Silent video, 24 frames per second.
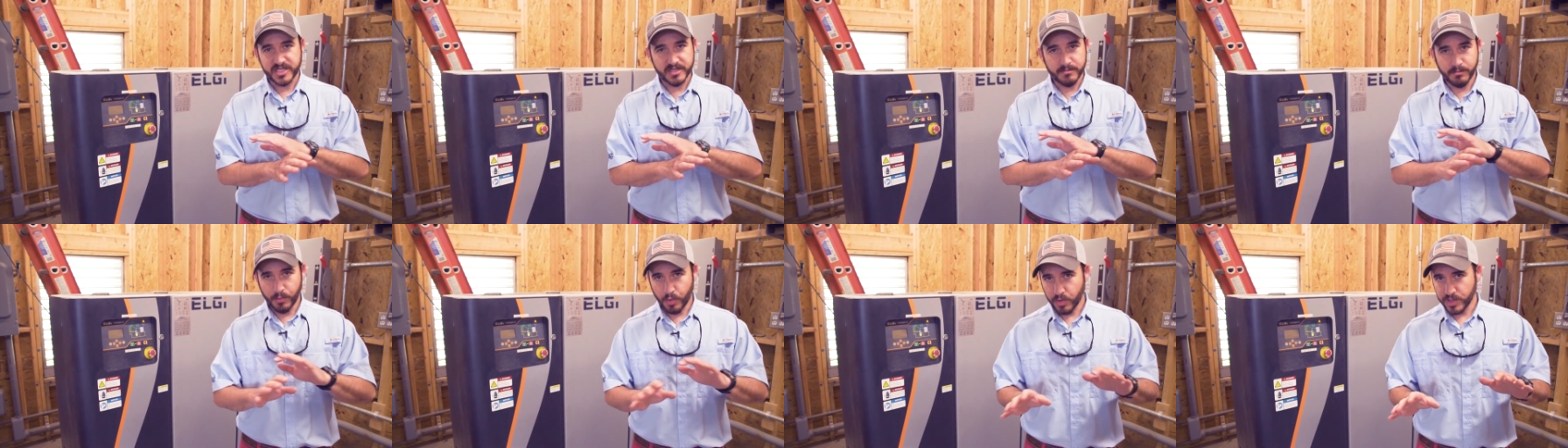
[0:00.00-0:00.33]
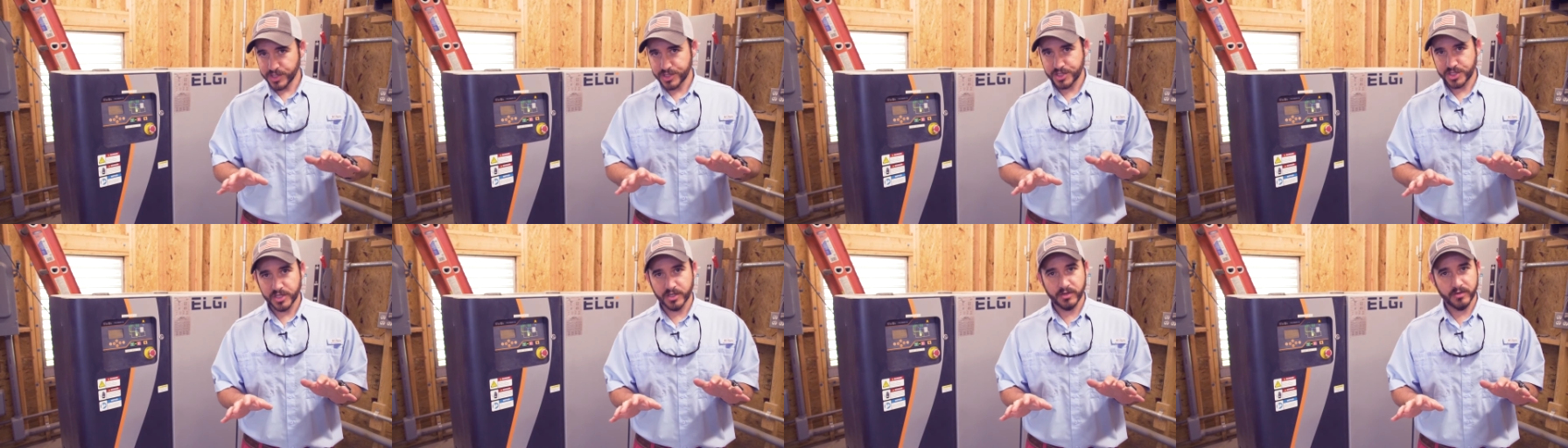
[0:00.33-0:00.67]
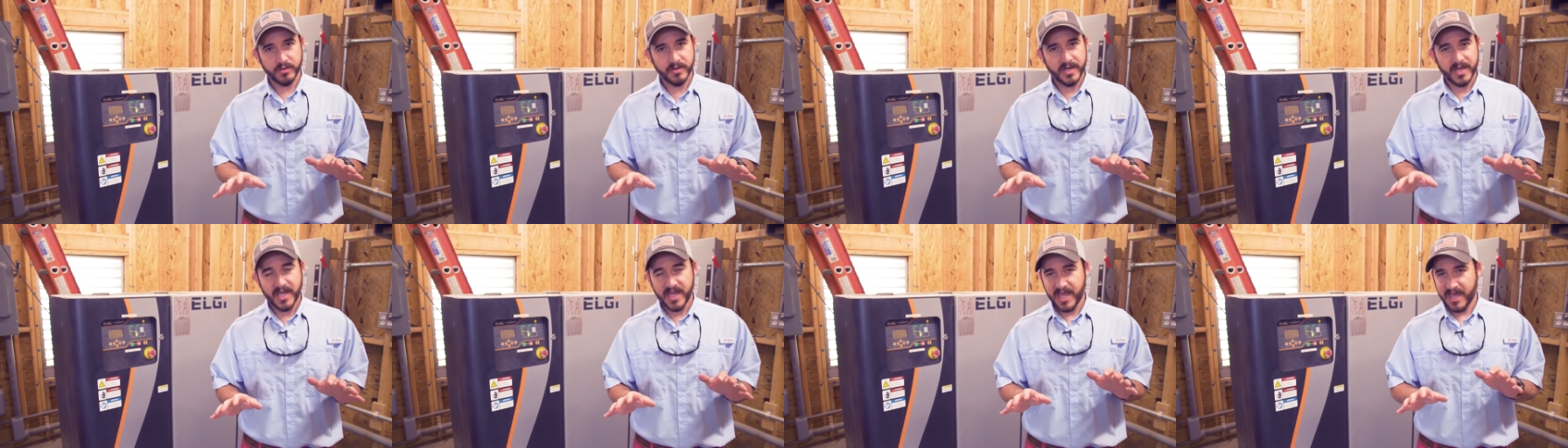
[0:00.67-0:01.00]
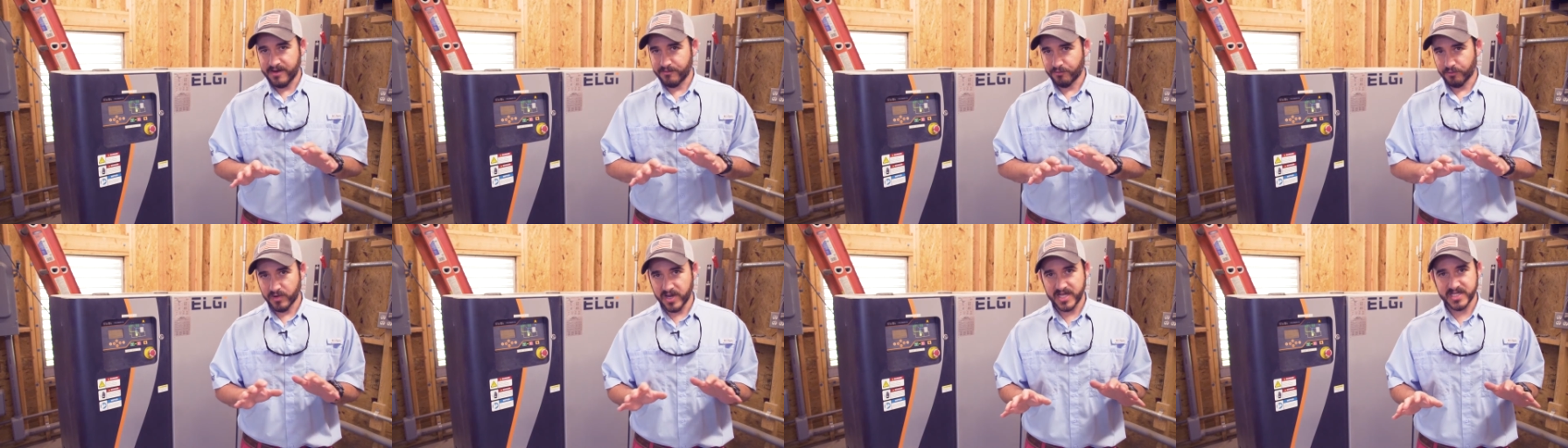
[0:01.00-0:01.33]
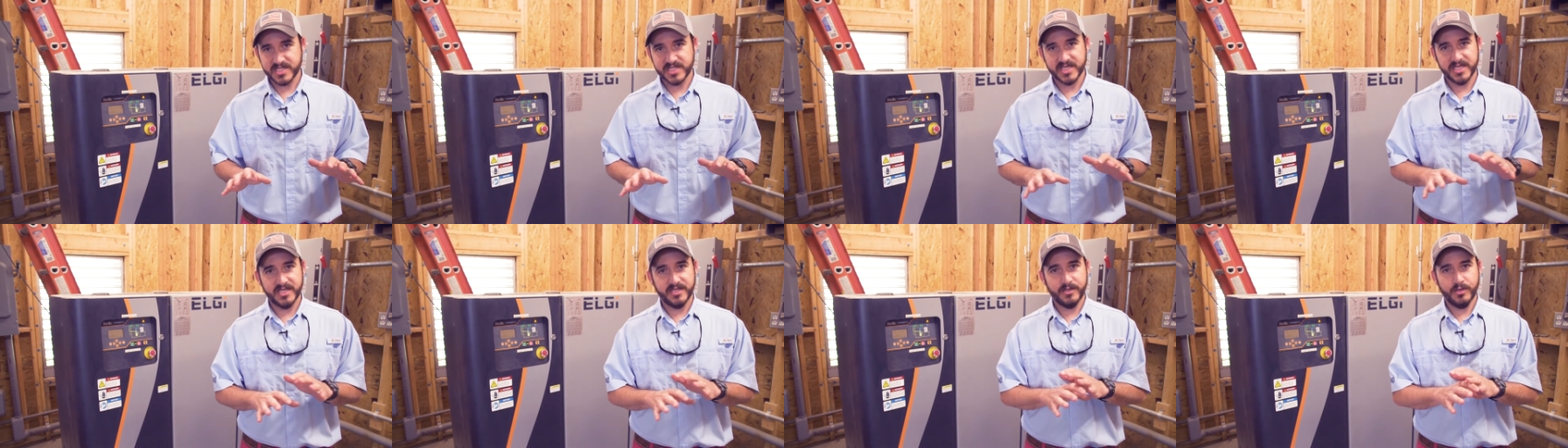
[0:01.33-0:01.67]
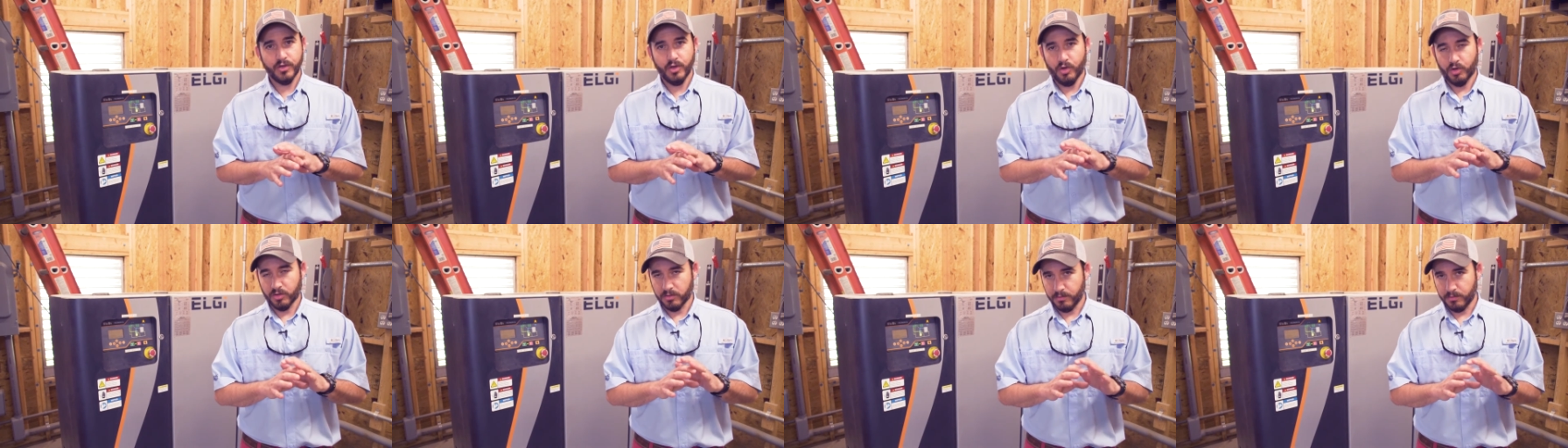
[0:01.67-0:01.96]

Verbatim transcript: see, moisture and resin,